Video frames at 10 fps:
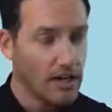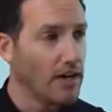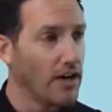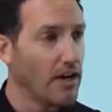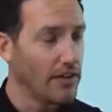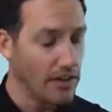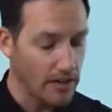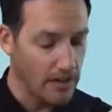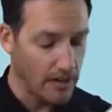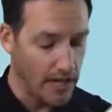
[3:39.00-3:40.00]
on
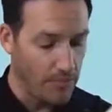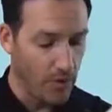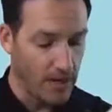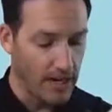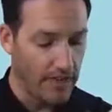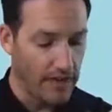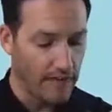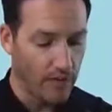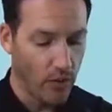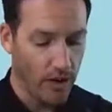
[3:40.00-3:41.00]
the keyboard and then
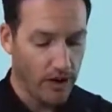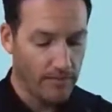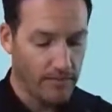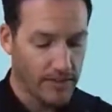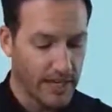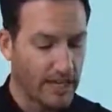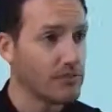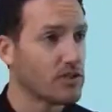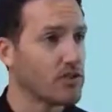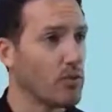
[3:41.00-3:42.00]
4
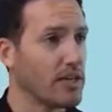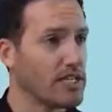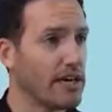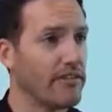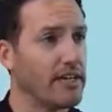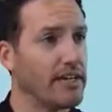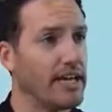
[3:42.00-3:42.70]
times 27.